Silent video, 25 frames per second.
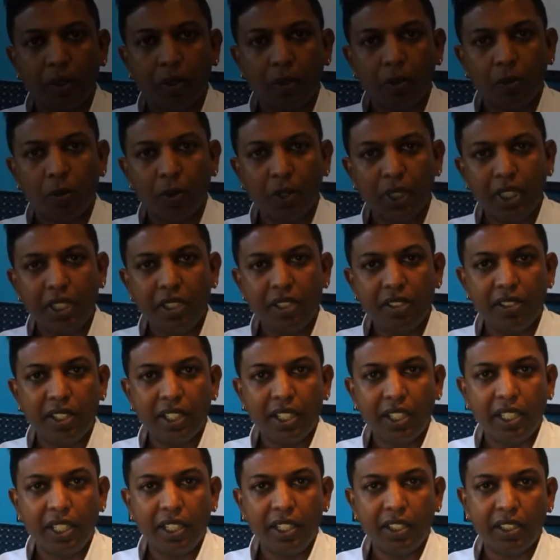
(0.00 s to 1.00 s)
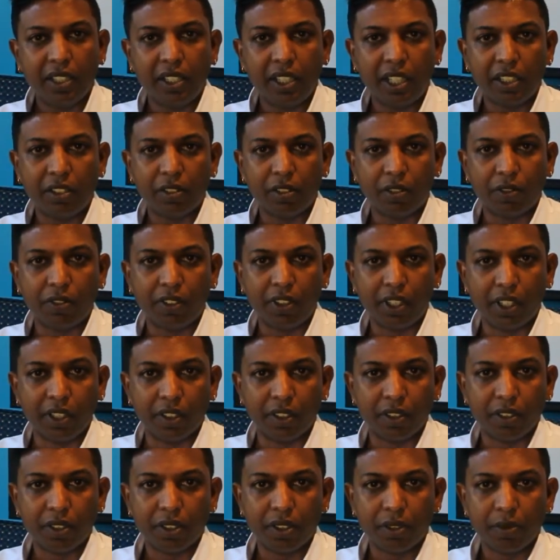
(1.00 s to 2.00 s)
What is the Internet of
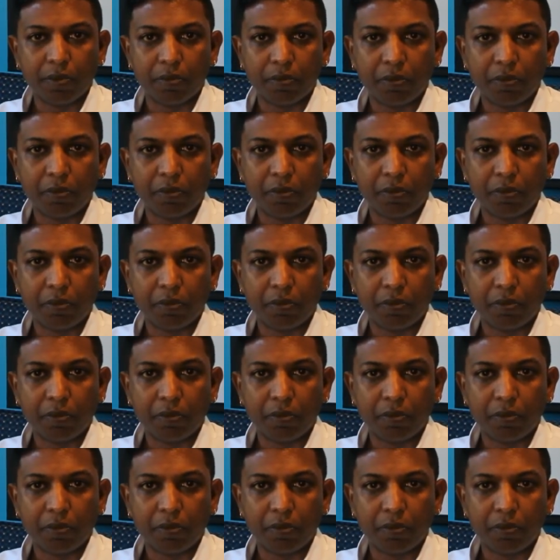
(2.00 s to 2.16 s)
Things?